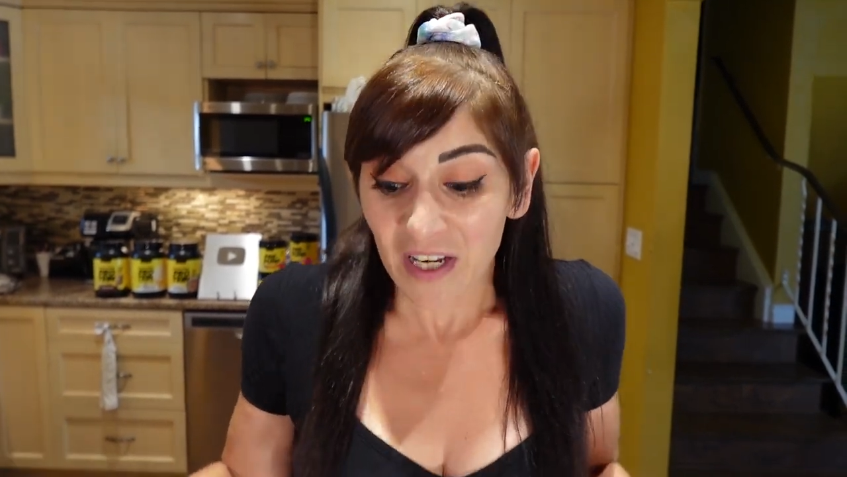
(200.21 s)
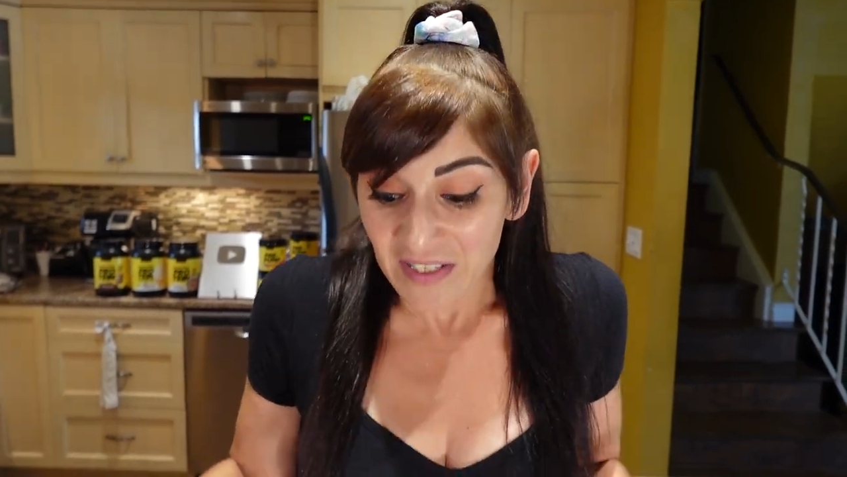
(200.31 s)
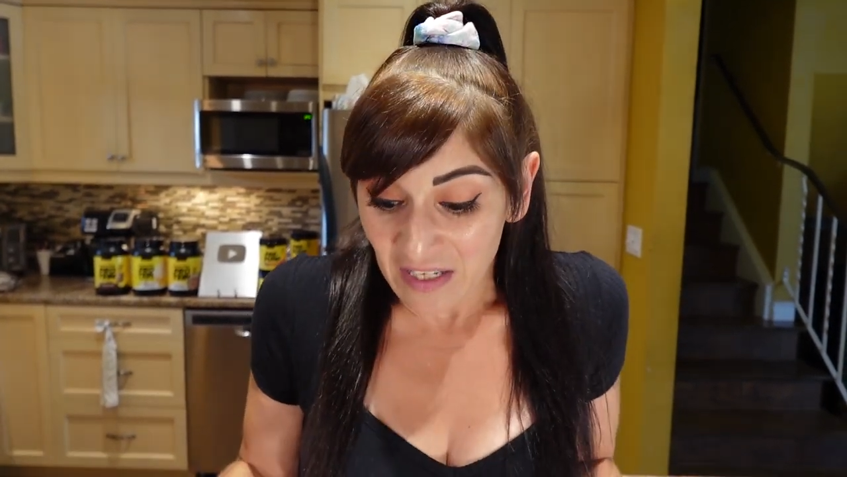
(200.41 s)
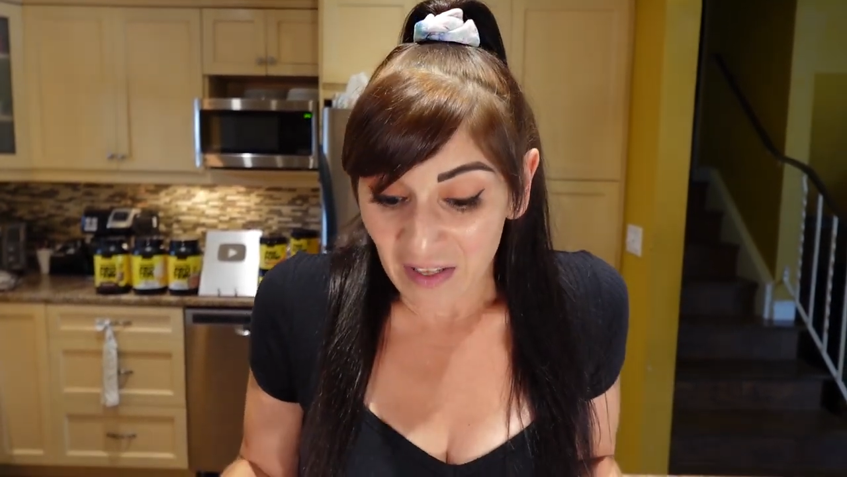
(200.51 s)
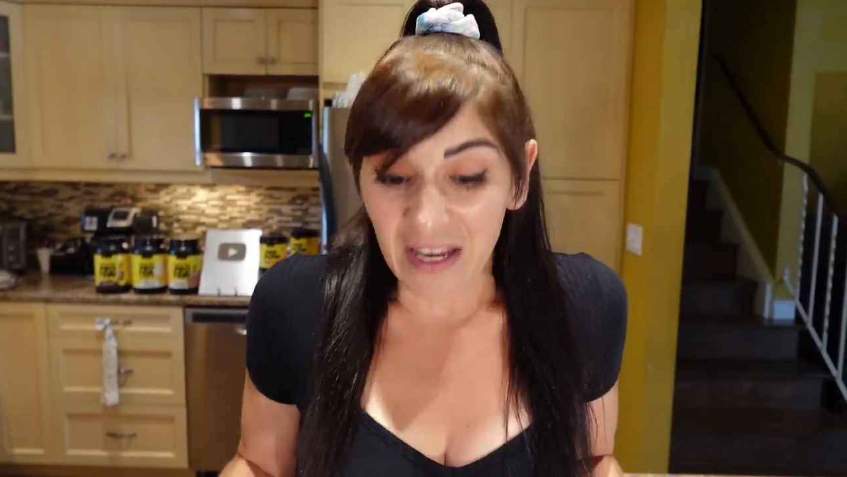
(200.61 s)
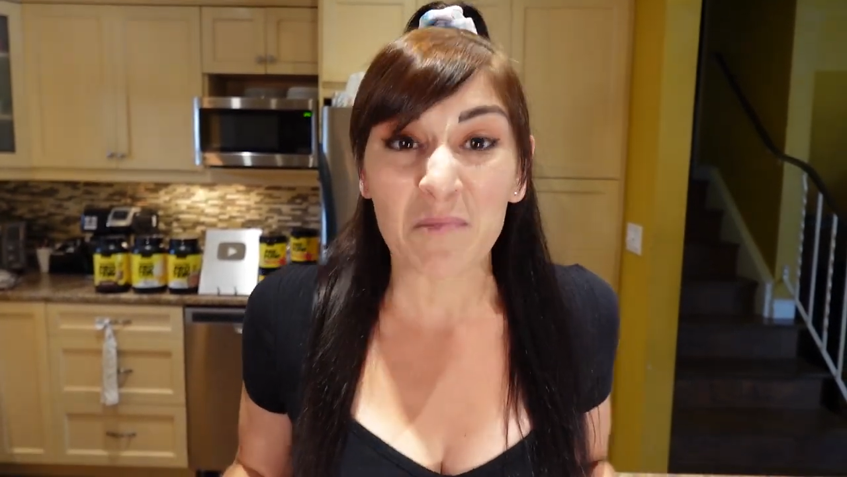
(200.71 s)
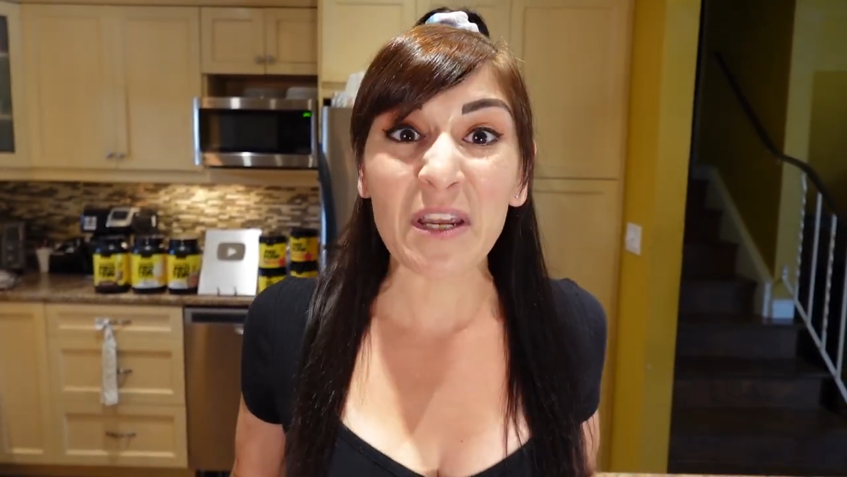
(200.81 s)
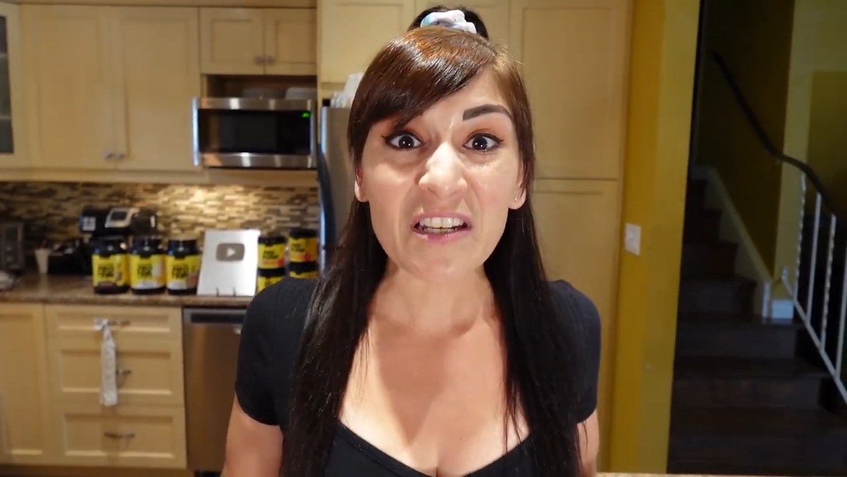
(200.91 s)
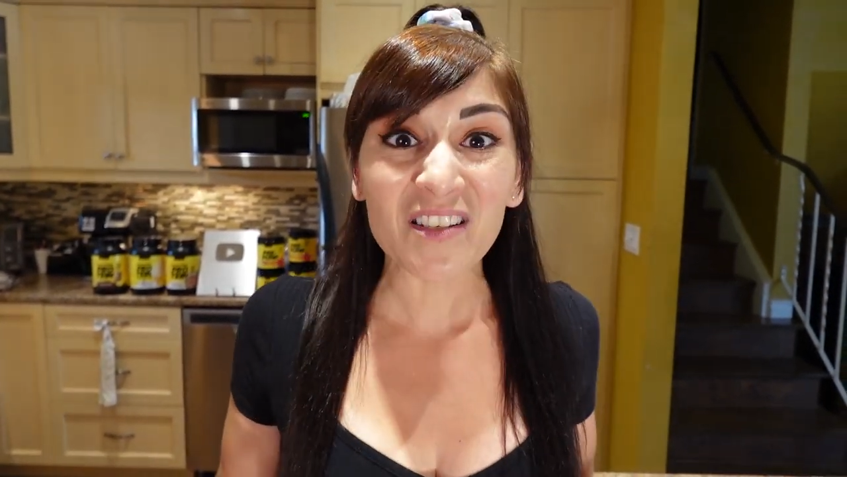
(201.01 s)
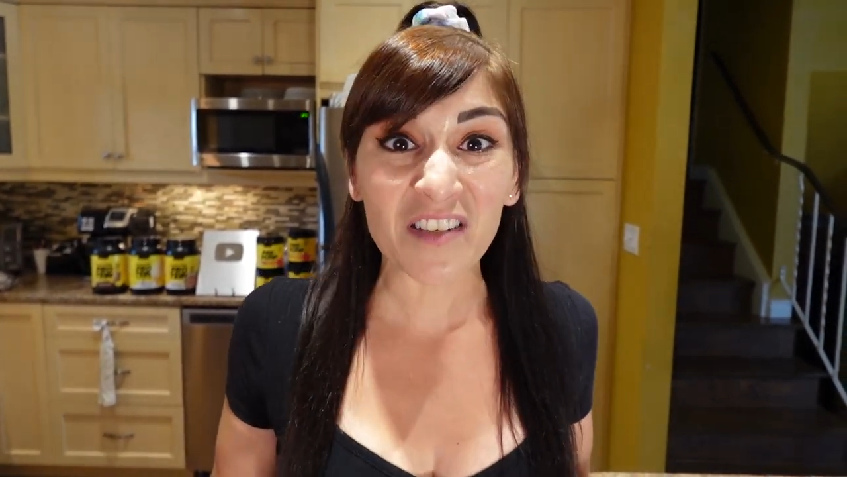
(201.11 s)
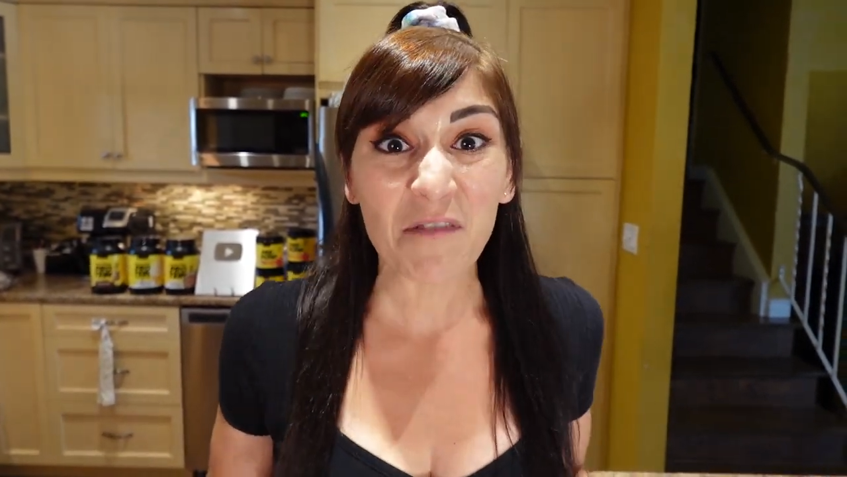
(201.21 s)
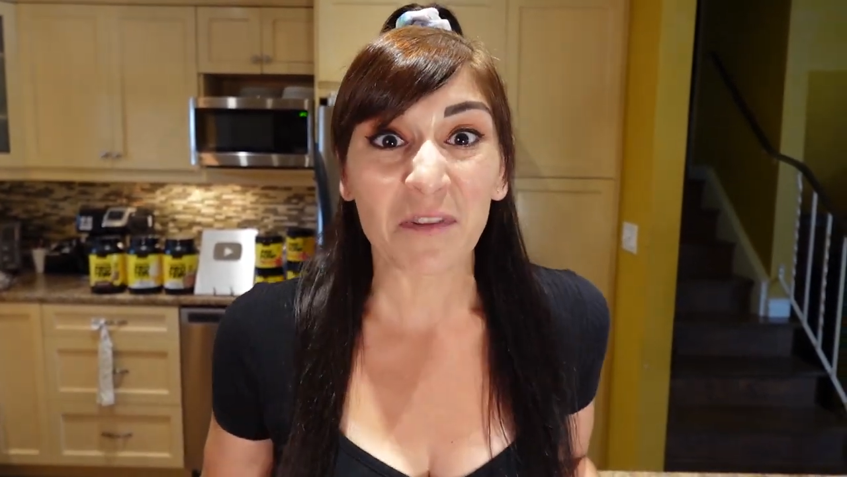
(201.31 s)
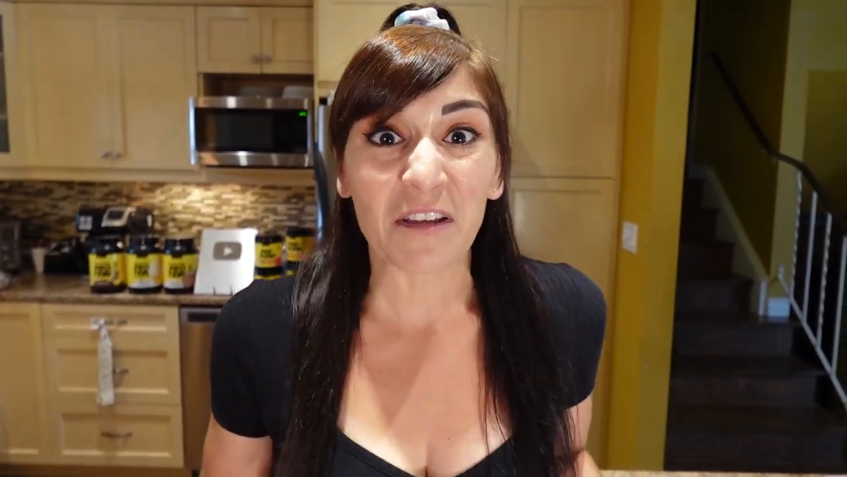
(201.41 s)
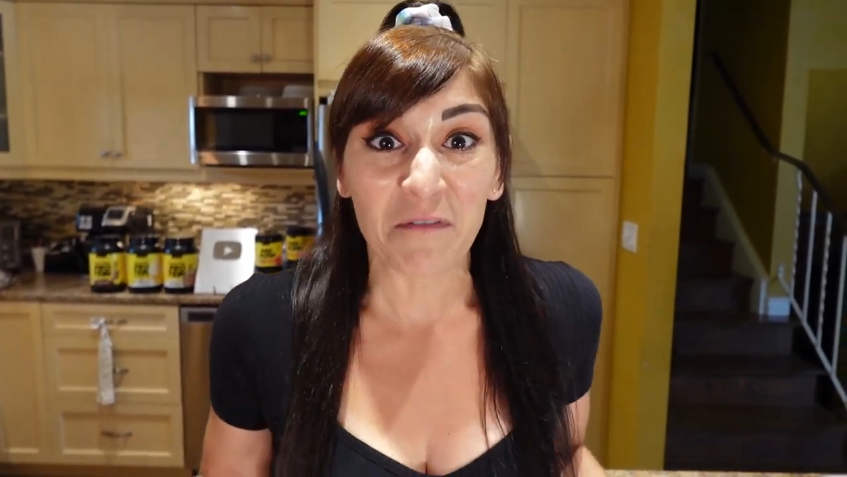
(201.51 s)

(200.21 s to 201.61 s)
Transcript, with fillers: Cause like I'm eating stuff like